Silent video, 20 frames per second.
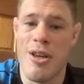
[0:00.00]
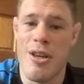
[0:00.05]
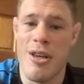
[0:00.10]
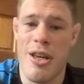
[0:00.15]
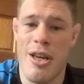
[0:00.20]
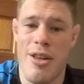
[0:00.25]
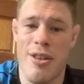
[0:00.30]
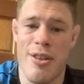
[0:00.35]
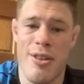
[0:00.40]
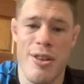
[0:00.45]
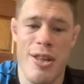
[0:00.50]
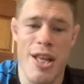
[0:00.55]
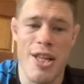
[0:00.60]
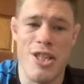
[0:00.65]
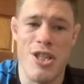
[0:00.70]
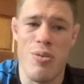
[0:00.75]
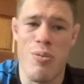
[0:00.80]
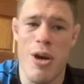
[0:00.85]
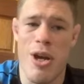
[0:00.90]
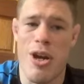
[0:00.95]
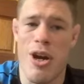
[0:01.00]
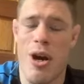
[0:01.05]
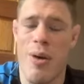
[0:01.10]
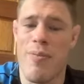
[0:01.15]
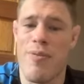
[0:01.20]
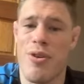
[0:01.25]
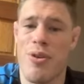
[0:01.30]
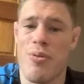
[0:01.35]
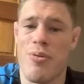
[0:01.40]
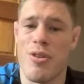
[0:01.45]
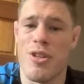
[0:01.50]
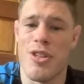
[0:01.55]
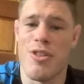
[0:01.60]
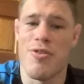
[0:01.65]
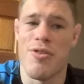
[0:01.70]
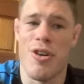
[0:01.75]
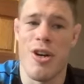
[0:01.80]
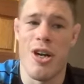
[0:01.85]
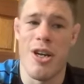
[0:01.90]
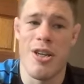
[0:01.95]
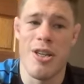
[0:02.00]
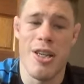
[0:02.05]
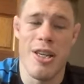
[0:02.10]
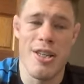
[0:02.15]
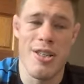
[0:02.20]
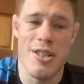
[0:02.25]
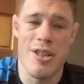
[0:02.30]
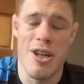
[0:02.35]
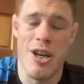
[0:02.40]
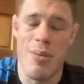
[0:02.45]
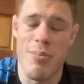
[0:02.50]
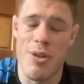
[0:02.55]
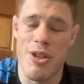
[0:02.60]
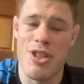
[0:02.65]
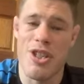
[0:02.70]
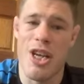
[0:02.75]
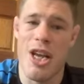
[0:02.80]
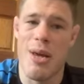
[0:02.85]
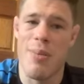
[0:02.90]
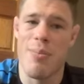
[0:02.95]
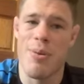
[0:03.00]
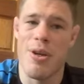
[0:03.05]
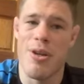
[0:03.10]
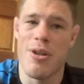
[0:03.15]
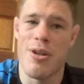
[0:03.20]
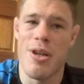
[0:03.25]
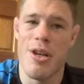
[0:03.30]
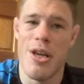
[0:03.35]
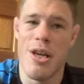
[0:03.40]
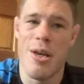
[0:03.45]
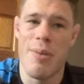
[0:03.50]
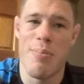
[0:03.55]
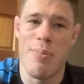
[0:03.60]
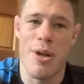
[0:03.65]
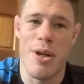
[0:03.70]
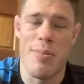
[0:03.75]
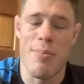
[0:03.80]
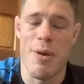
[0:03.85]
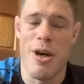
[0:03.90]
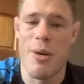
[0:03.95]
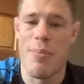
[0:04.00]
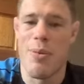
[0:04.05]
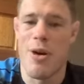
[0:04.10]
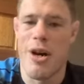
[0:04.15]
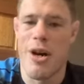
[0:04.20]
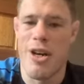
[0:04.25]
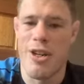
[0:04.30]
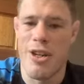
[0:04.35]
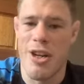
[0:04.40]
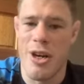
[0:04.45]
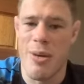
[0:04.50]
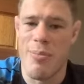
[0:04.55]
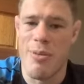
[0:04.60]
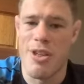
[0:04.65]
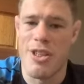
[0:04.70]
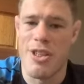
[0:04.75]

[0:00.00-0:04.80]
And that's the way I'm viewing this fight. Yes, I'm the champion, but in my mind, I'm the